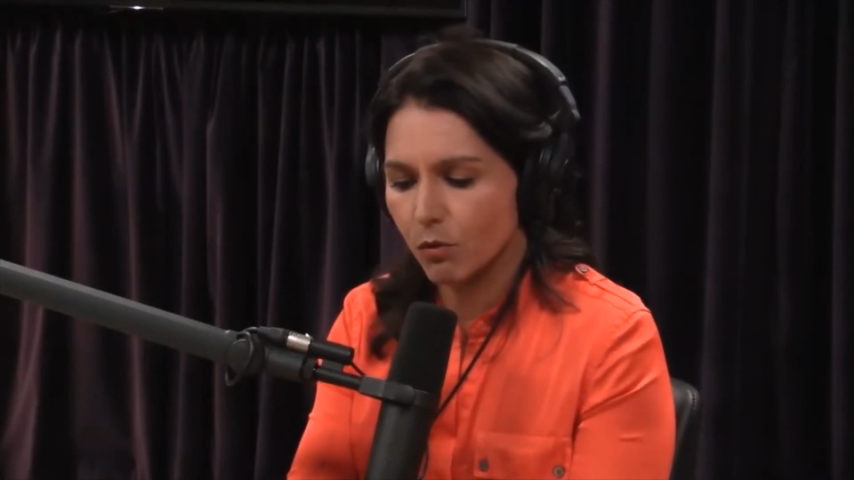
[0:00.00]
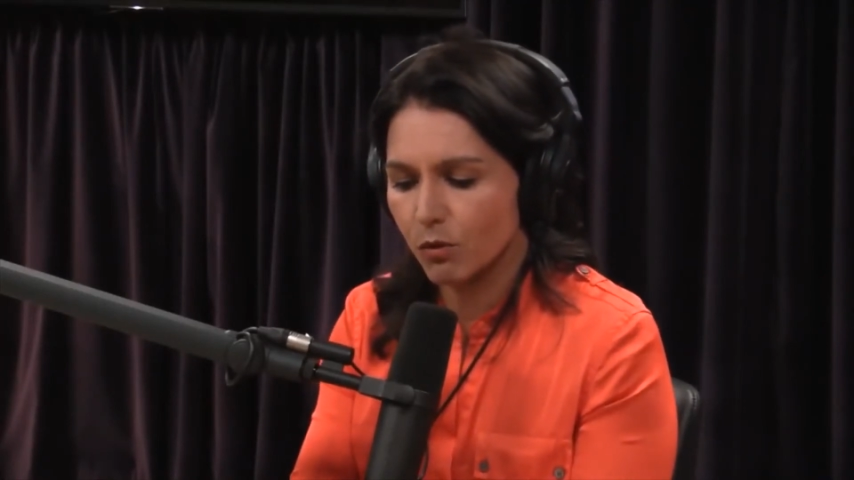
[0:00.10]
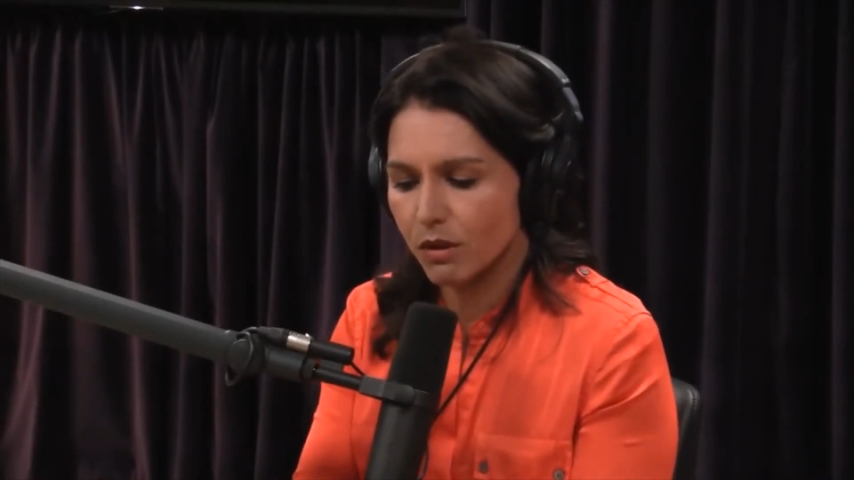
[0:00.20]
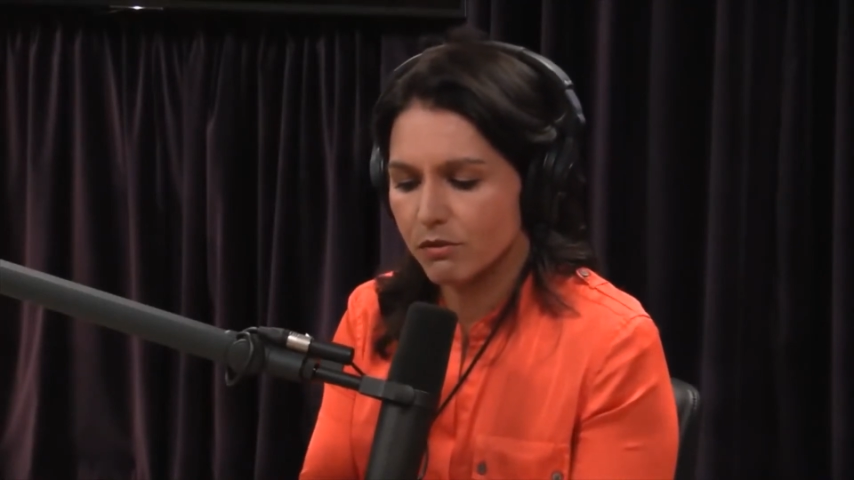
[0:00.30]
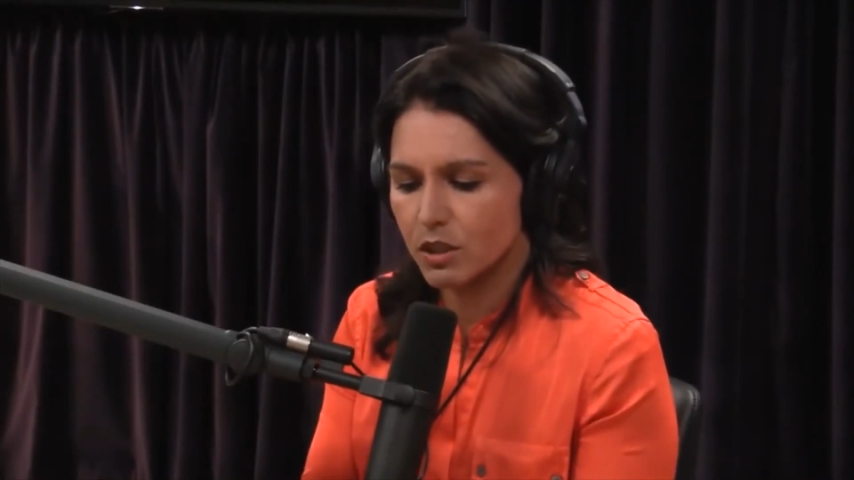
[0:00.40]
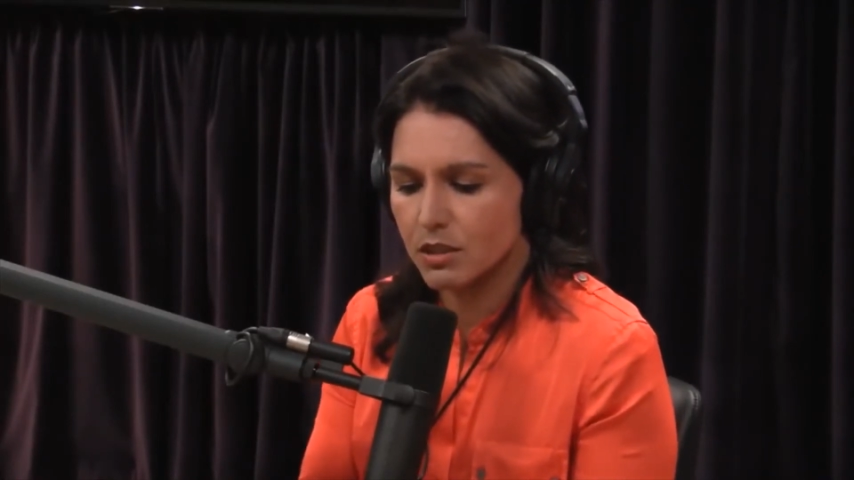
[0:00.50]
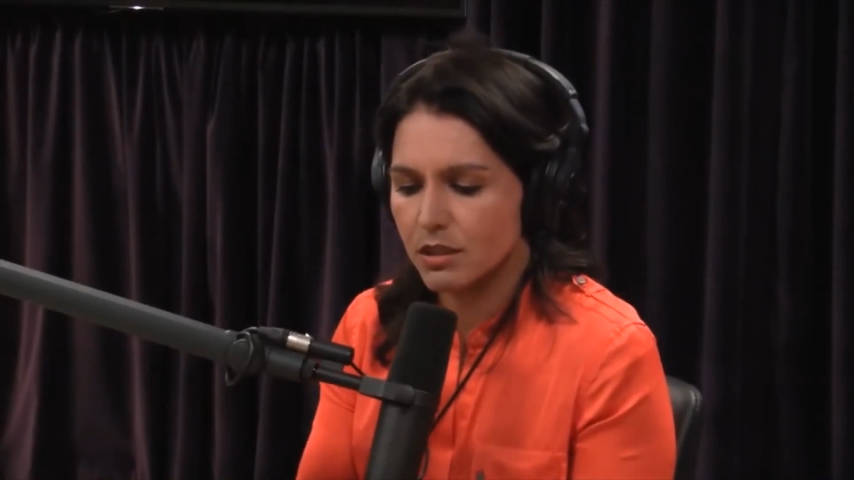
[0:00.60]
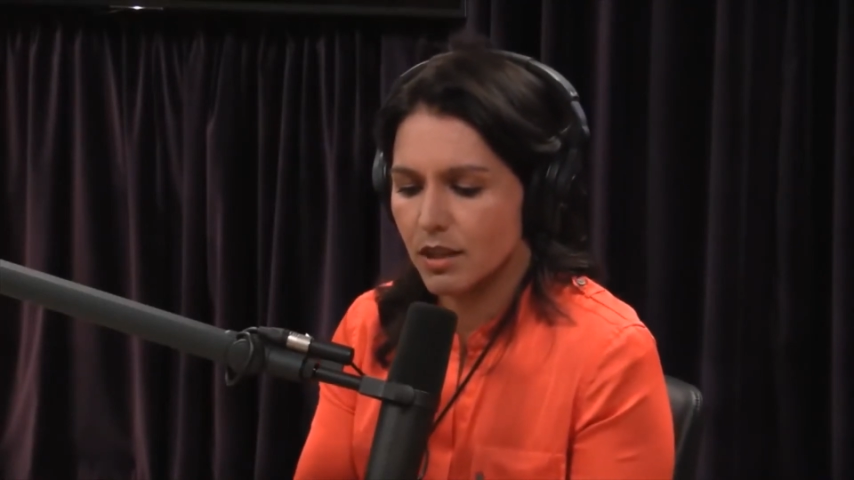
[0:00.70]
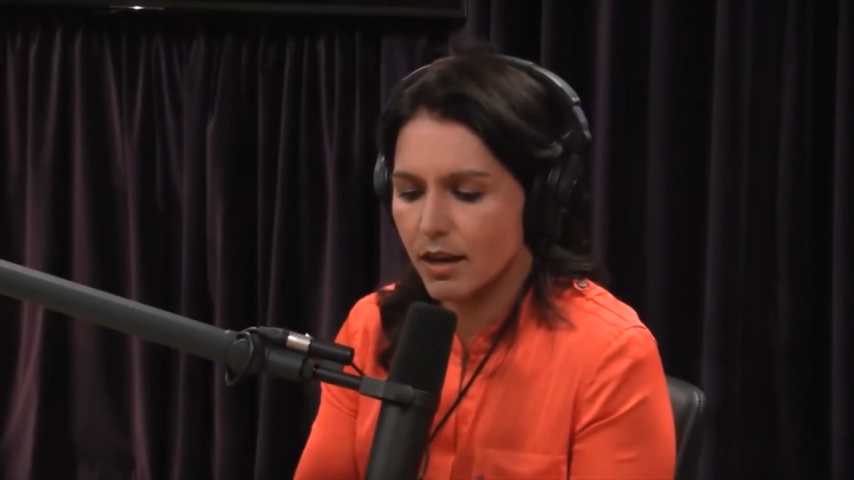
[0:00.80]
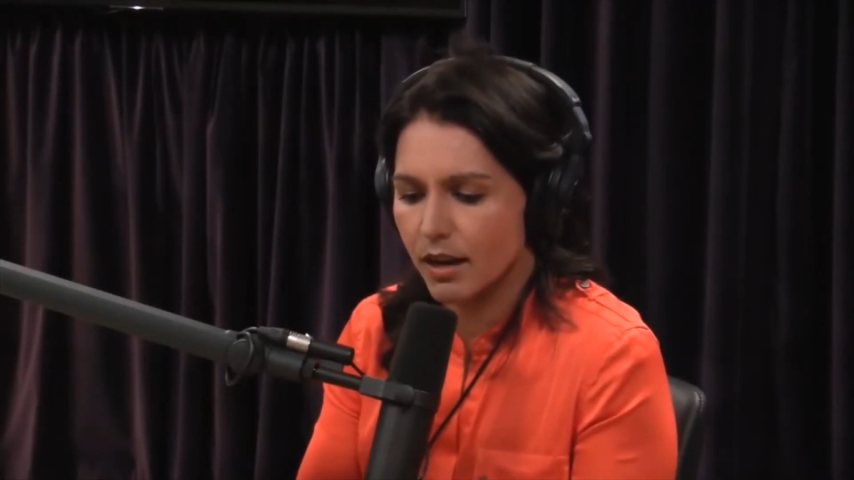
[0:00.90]
we've
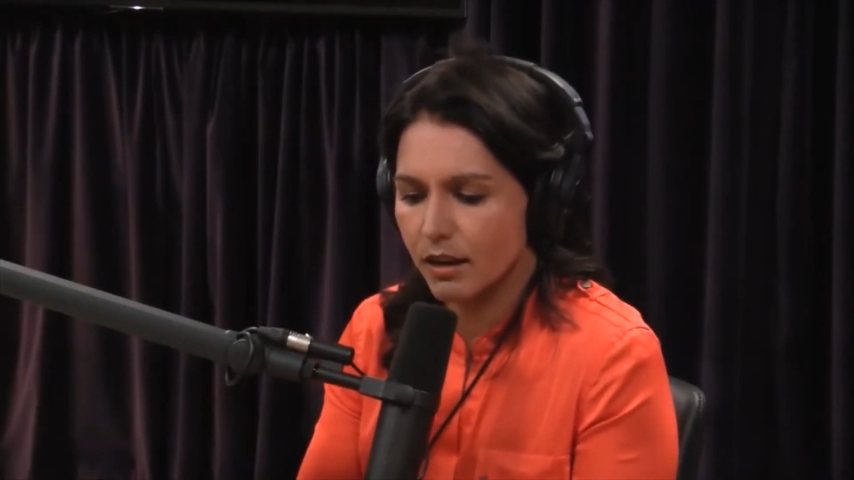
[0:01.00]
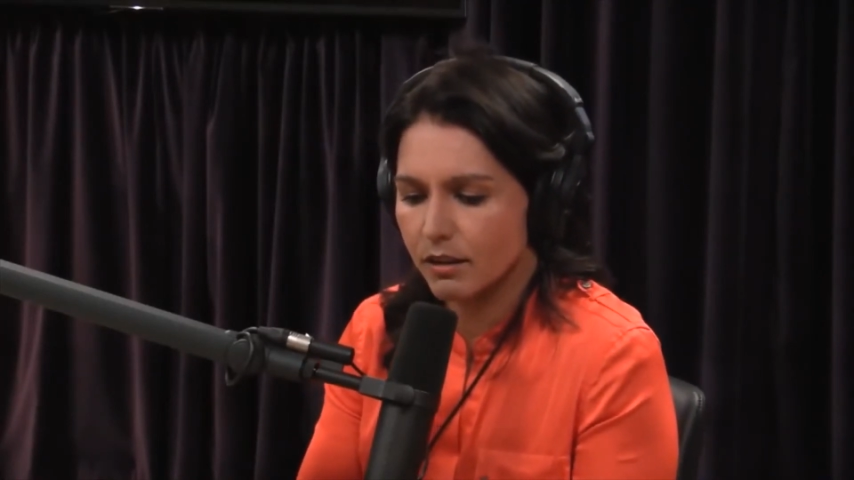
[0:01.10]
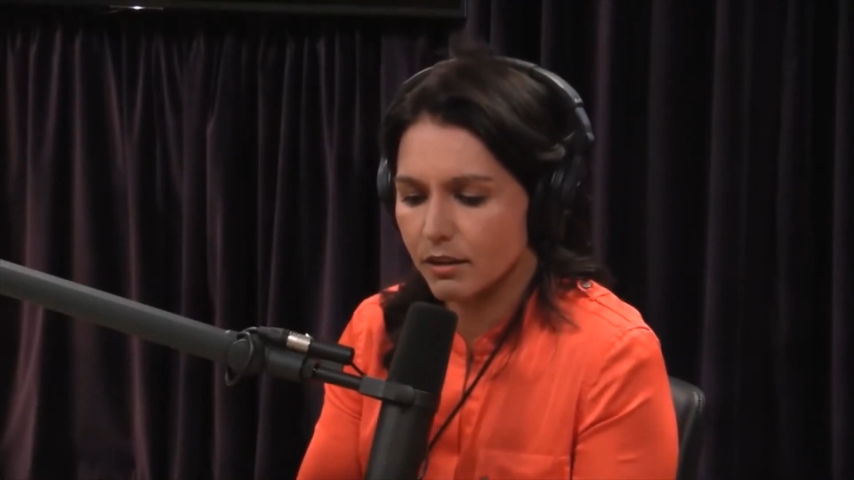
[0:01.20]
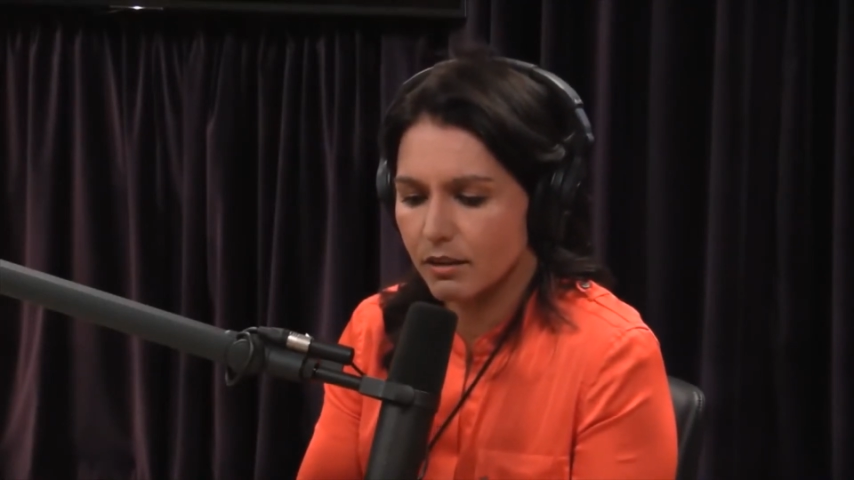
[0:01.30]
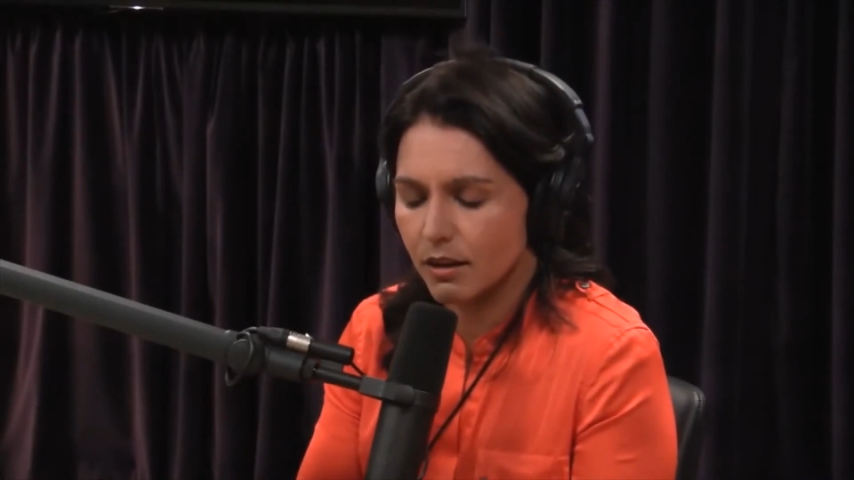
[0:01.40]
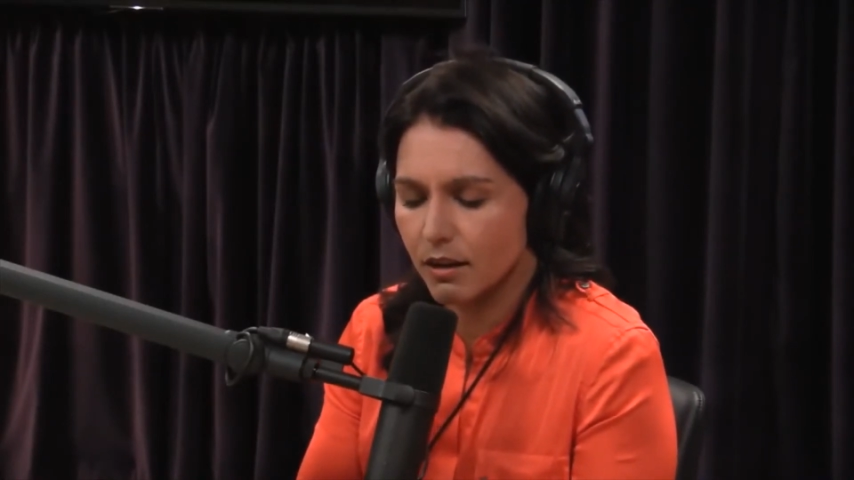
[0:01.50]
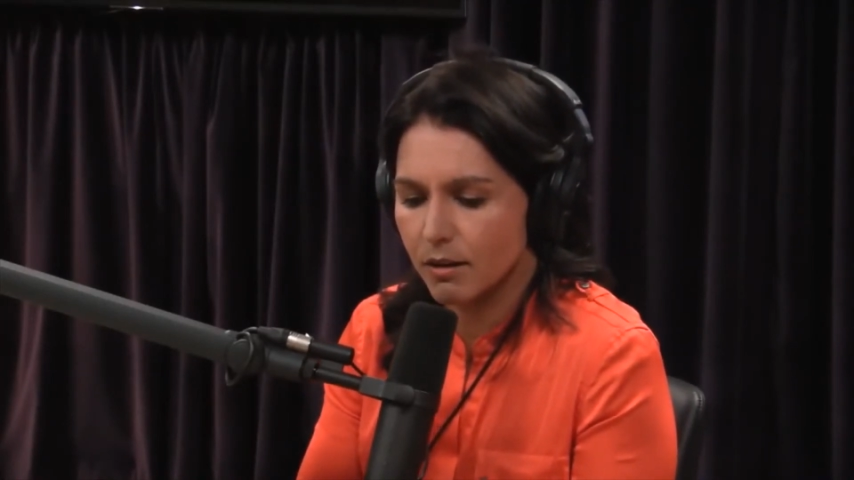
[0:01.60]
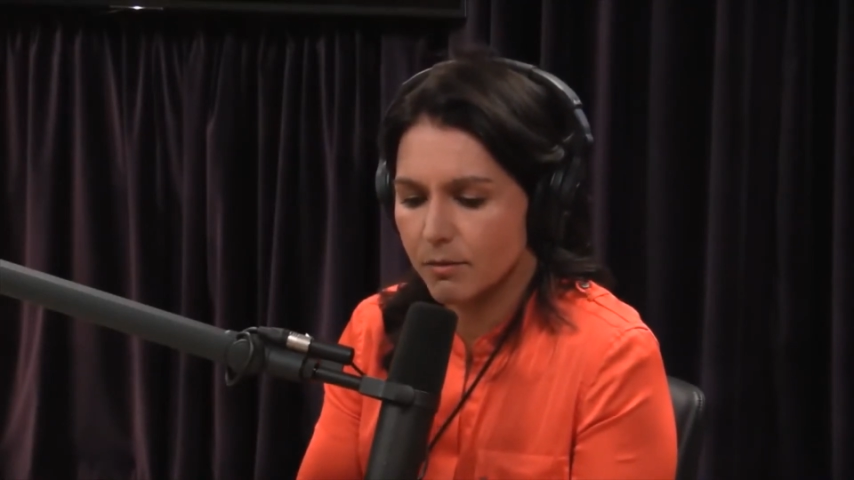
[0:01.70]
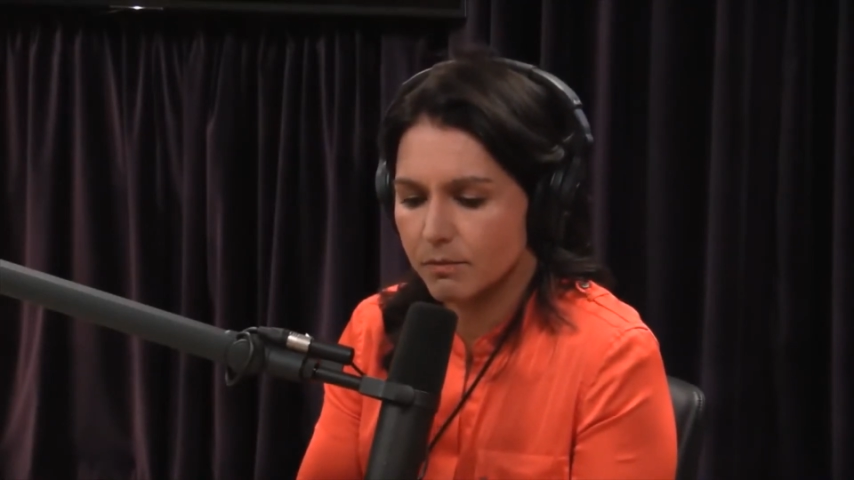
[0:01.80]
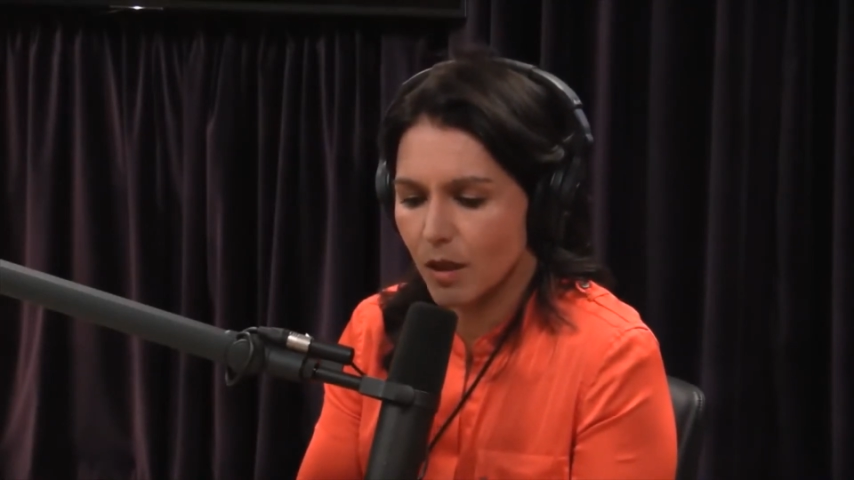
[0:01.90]
just got to
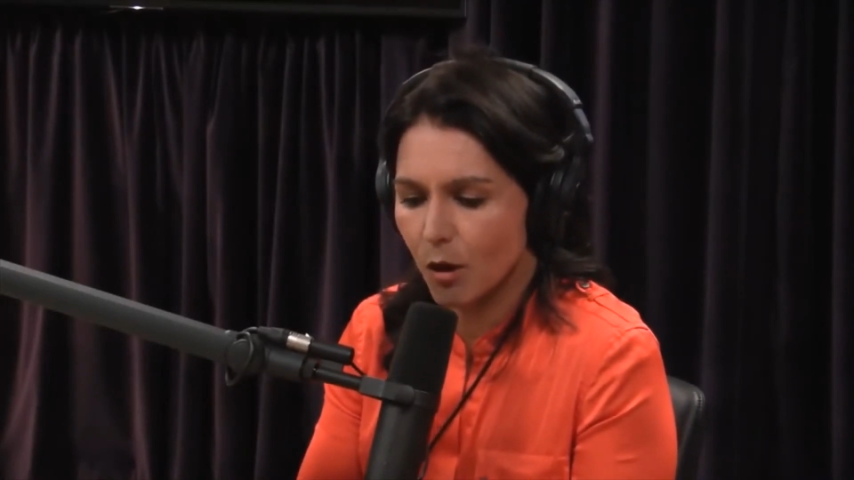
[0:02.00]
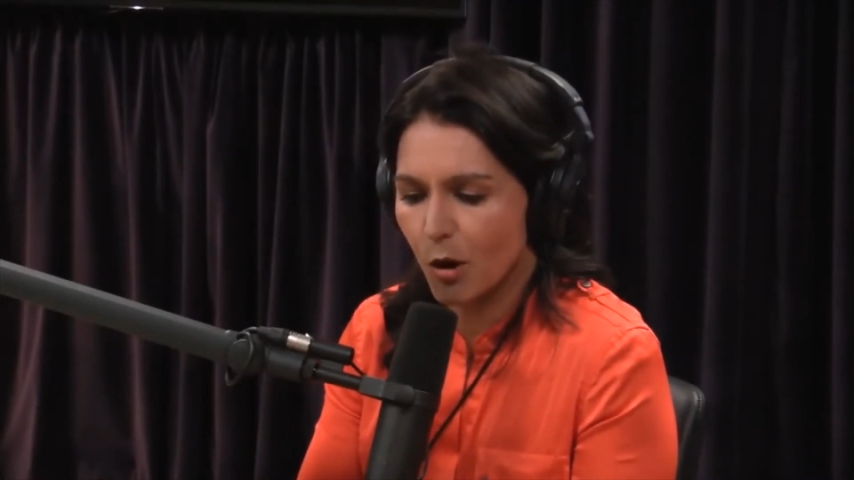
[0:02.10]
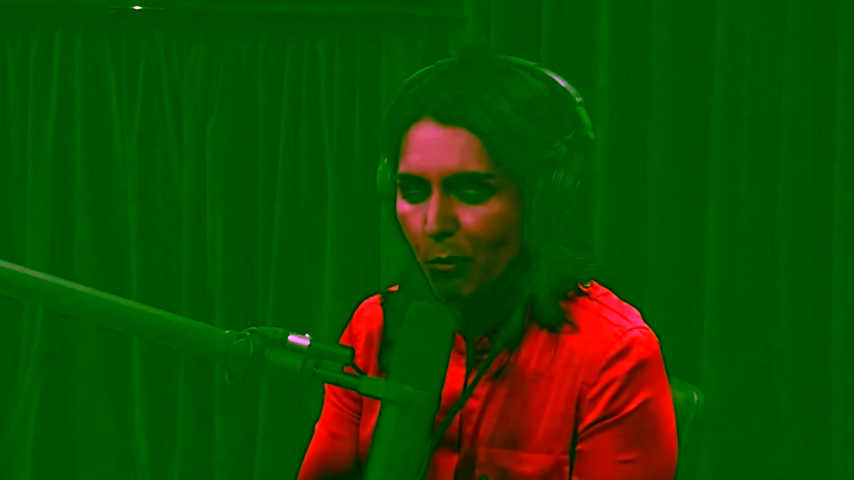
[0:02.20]
our